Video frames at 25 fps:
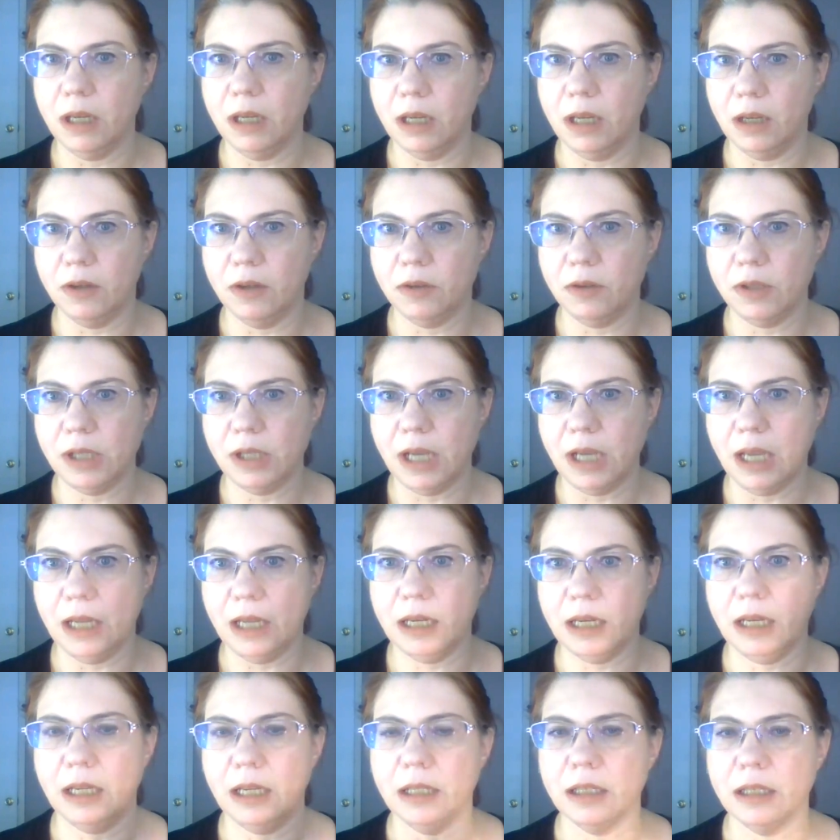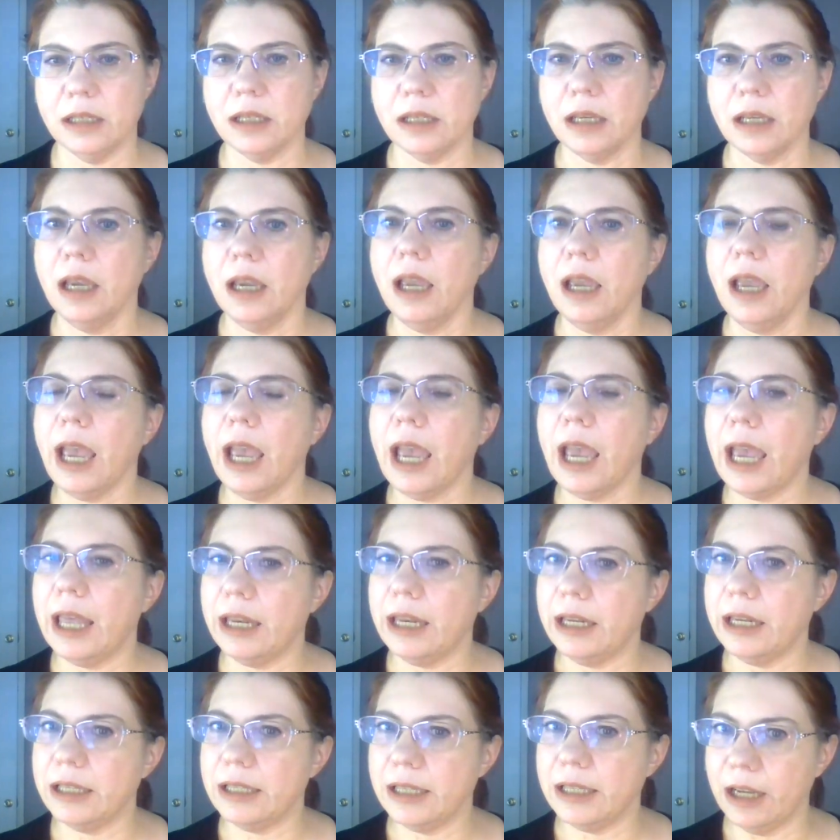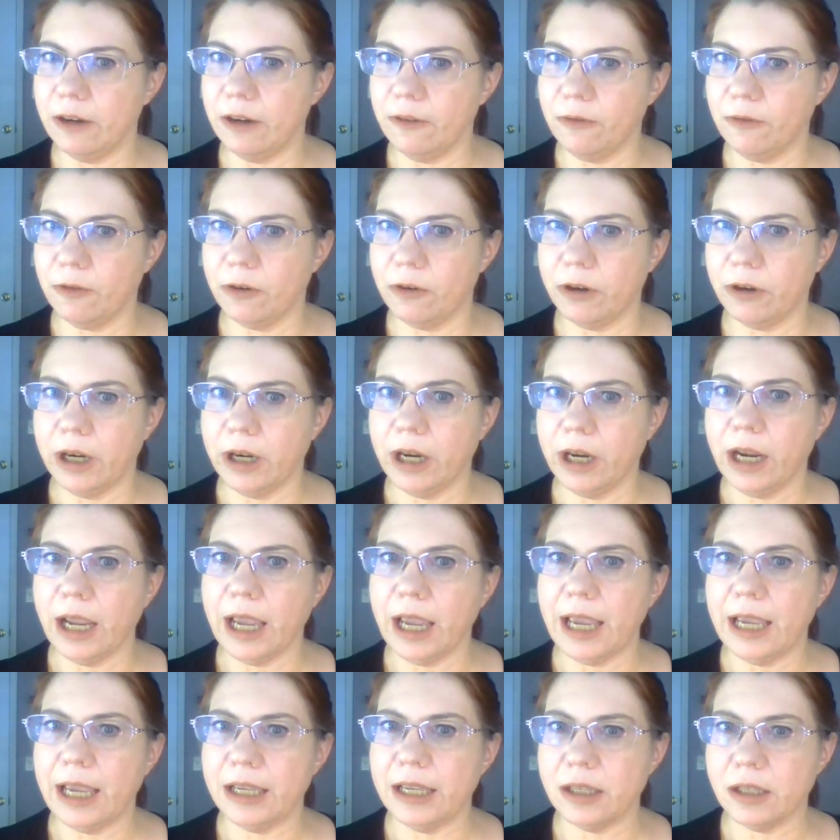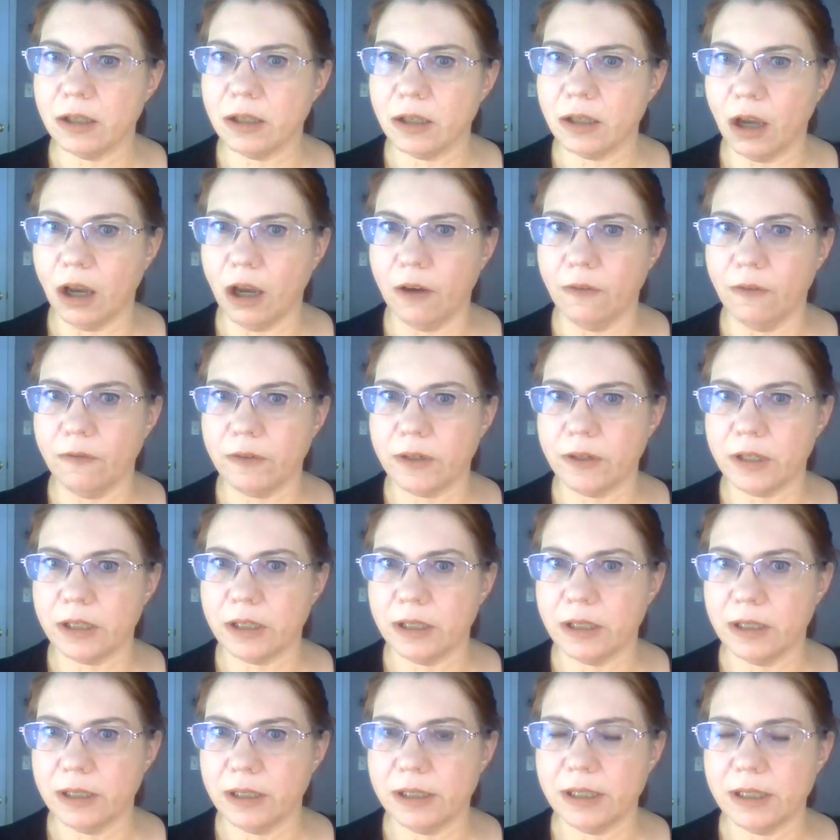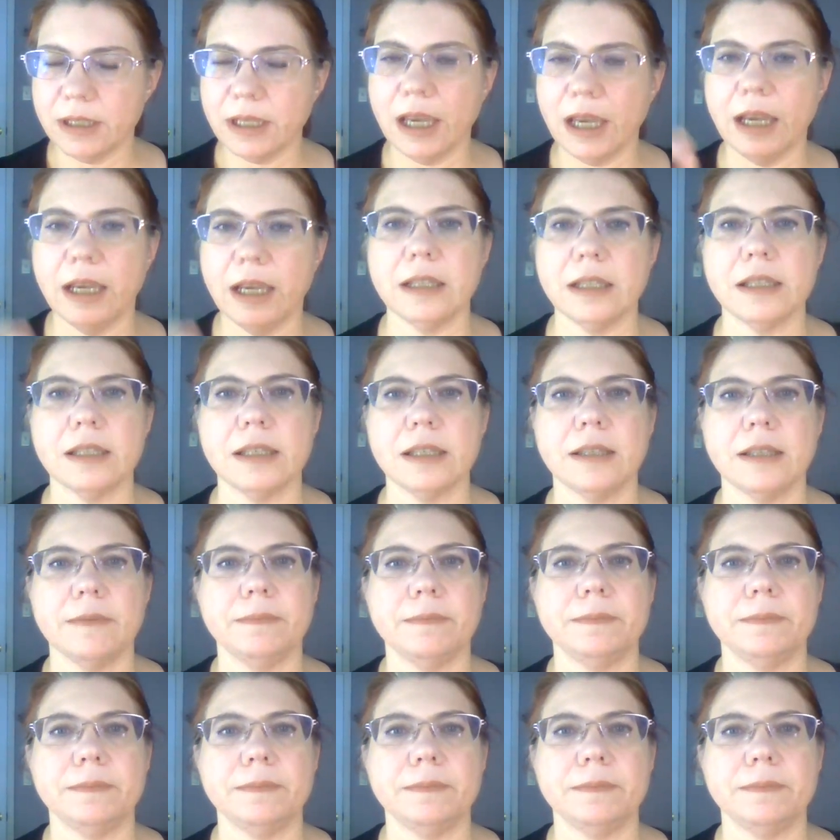understandings and is therefore a soft science.